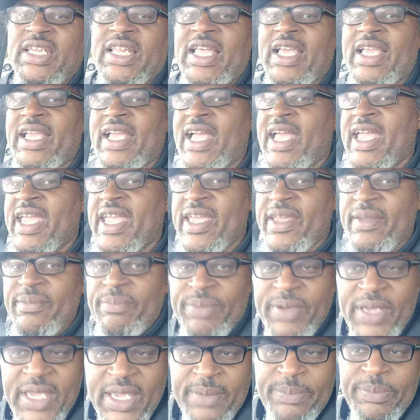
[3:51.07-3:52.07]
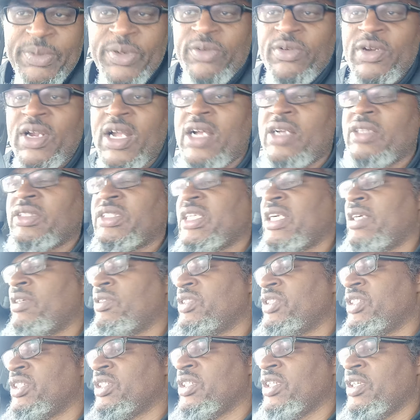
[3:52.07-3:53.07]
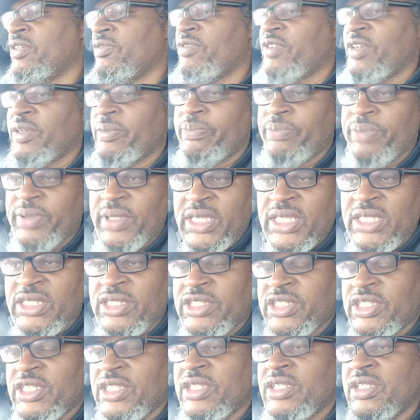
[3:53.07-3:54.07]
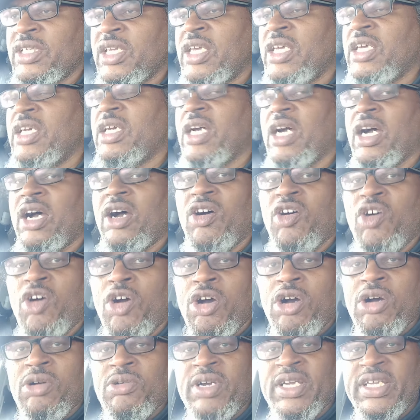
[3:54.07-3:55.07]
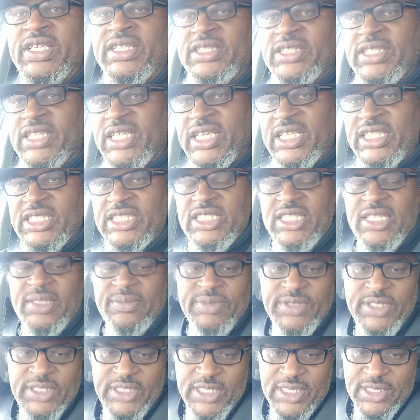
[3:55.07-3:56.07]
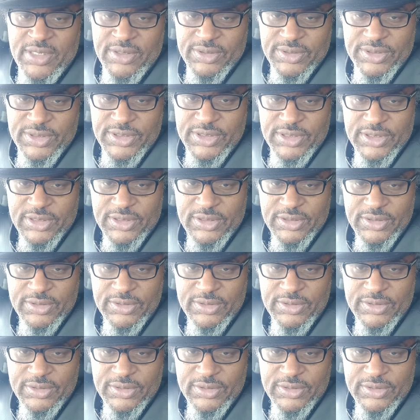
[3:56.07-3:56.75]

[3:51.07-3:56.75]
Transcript: Like, I had paper routes, I was delivering pizza, I always did something else.